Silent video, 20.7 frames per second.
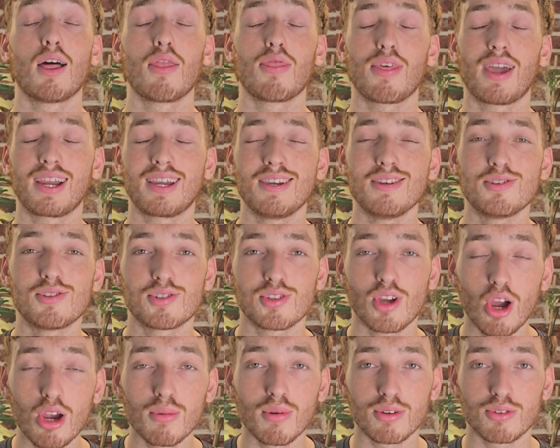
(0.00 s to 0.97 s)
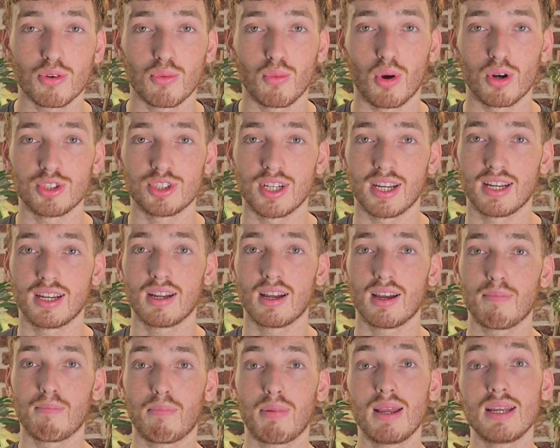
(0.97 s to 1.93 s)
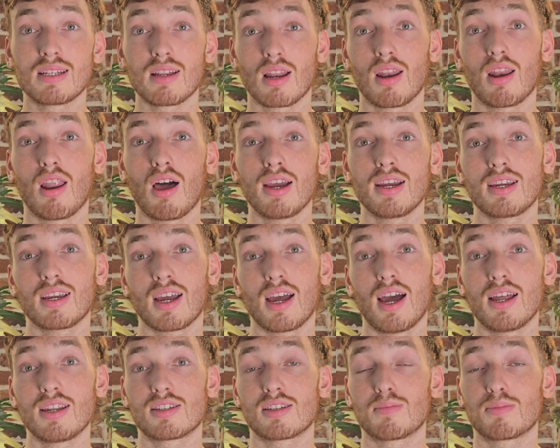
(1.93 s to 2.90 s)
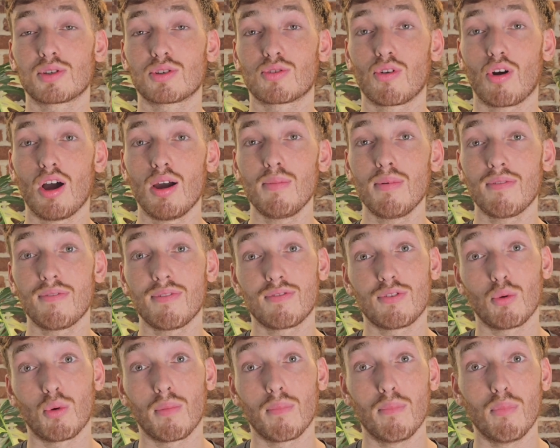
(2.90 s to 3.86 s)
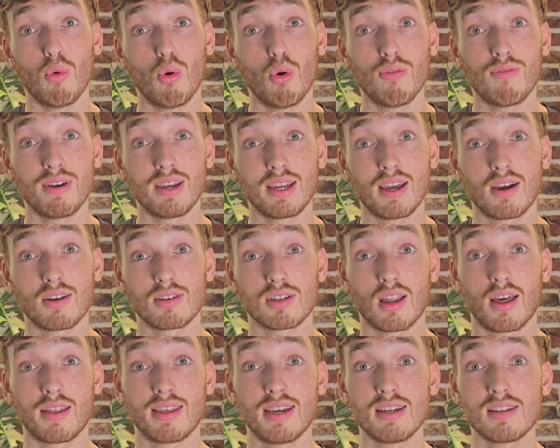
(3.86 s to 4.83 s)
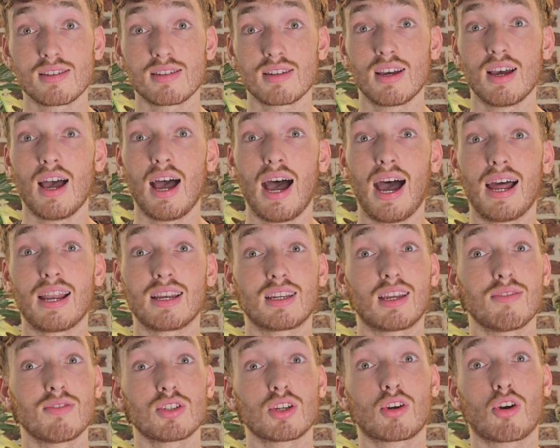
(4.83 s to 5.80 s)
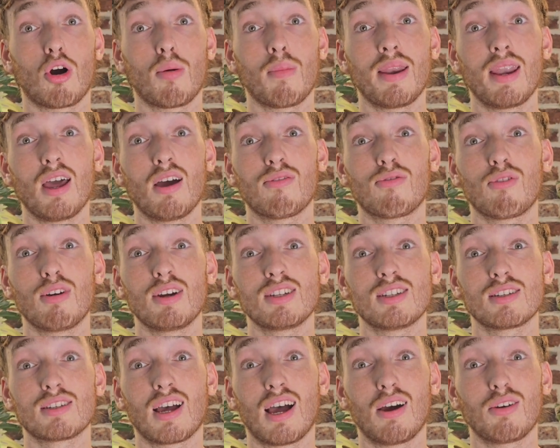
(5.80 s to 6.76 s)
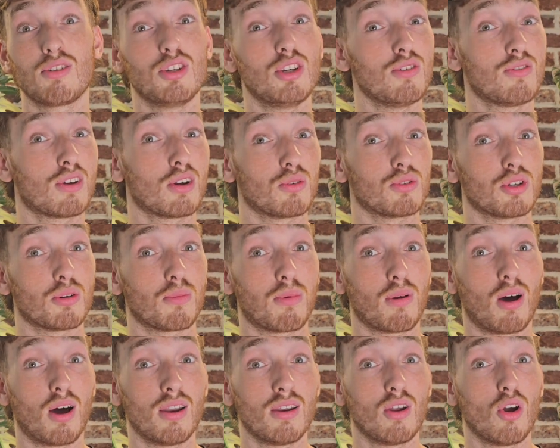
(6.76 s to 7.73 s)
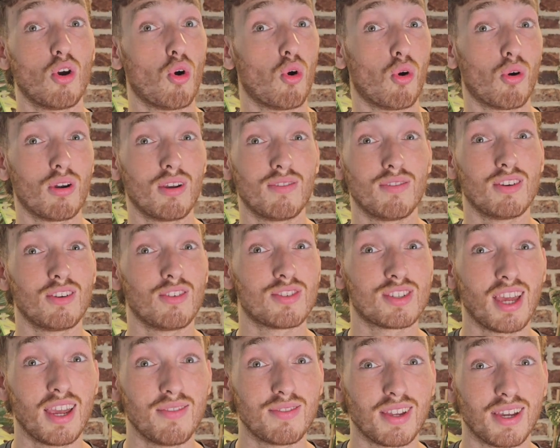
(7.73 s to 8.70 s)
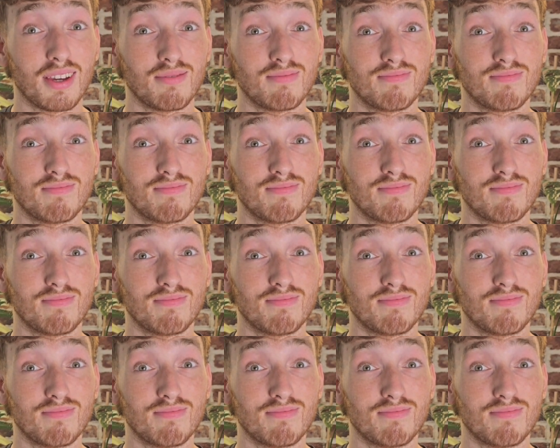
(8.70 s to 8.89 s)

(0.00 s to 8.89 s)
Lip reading: Thank you so much for watching. Please like and subscribe if you want more videos like this, and give us a comment of reasons how you killed your plant or even you saved it.